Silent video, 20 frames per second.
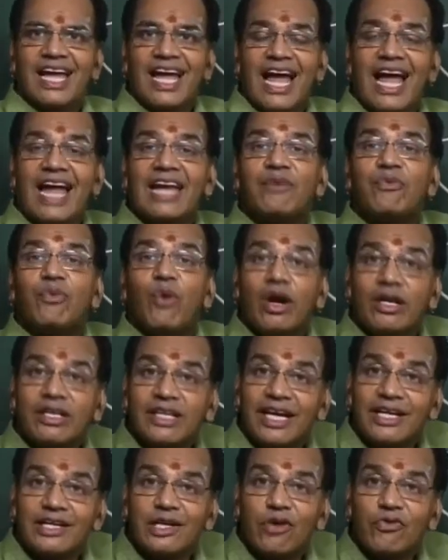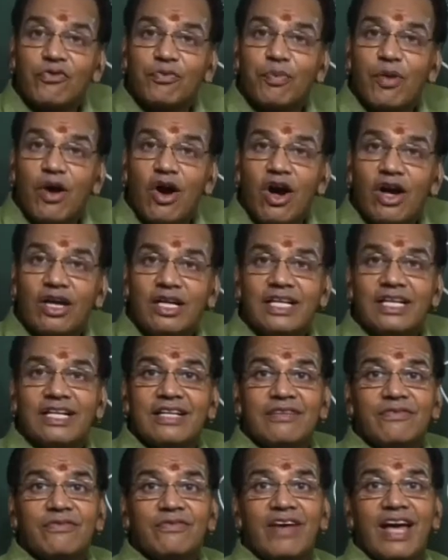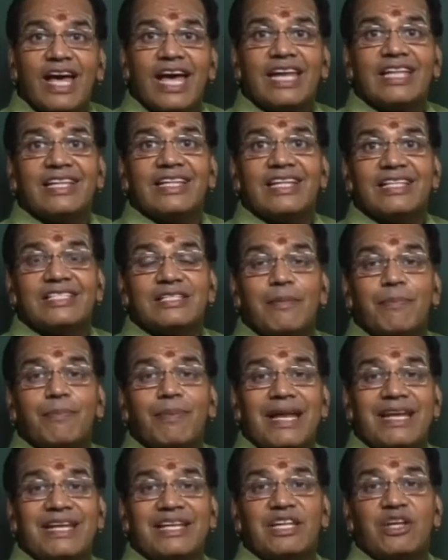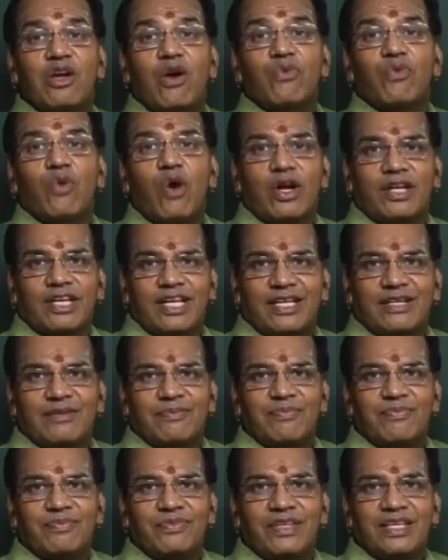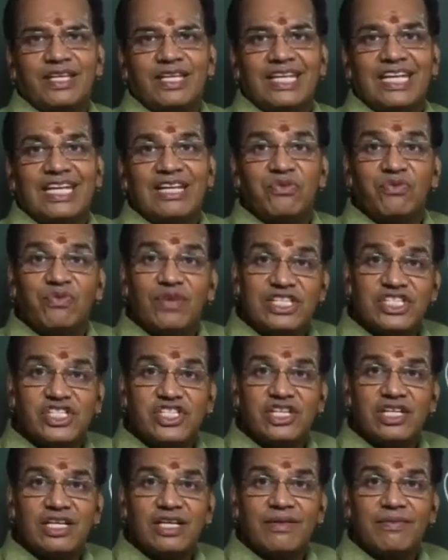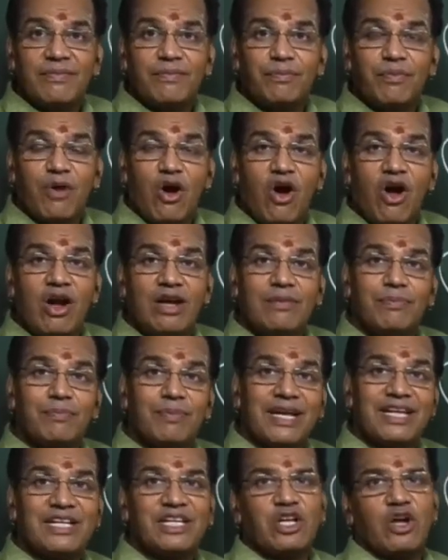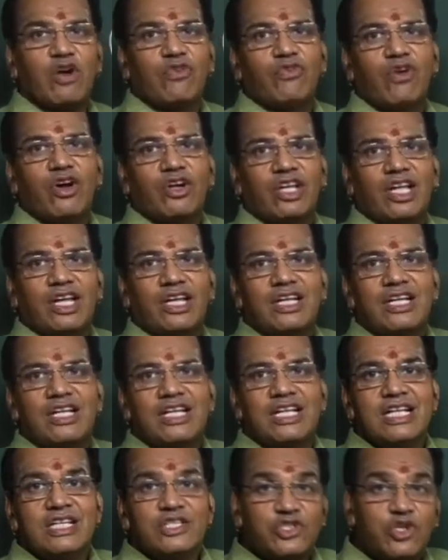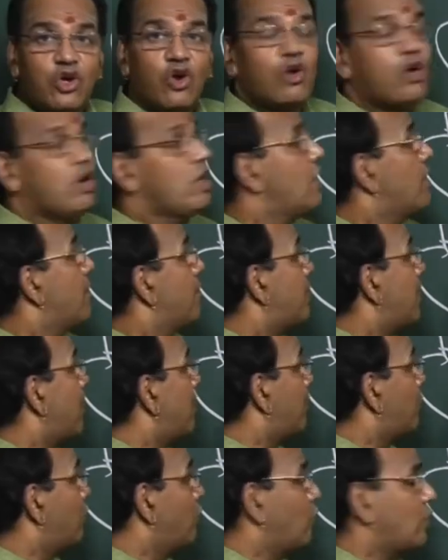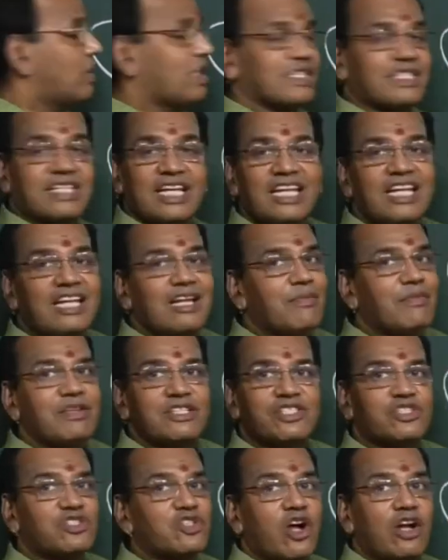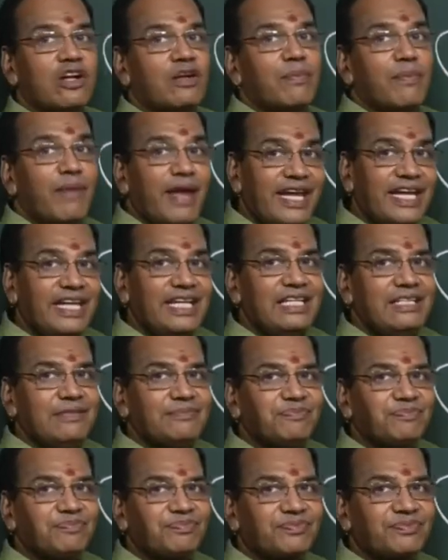And what kind of pond? Where there is a plenty of water. In which pond? Plenty of water. So Prabhuta Salilam is not main.